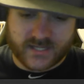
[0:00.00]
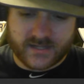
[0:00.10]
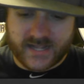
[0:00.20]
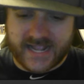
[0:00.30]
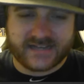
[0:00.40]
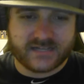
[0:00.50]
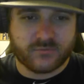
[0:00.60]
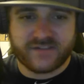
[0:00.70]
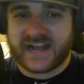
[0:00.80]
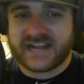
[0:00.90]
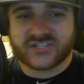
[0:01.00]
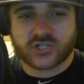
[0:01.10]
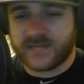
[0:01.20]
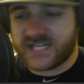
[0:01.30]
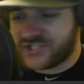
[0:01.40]
And we've had
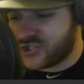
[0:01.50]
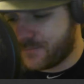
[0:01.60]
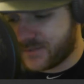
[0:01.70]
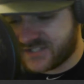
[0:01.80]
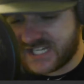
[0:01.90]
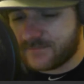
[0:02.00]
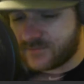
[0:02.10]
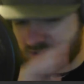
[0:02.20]
so many super teams